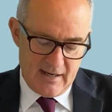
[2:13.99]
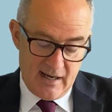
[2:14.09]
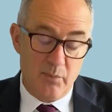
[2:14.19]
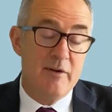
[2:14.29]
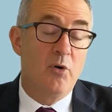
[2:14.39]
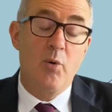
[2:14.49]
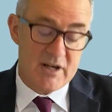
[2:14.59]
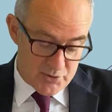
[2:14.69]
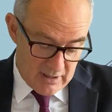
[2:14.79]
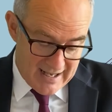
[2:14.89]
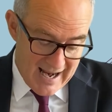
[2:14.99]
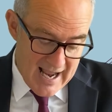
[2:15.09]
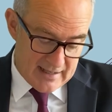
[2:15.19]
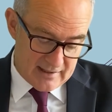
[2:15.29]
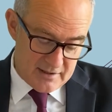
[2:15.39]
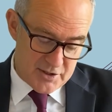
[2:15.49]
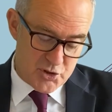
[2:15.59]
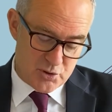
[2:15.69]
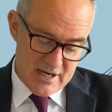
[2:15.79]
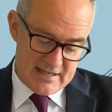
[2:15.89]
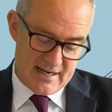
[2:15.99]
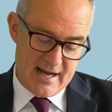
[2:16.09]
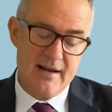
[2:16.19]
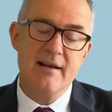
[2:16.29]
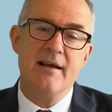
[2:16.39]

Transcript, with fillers: and we've always regarded the treaty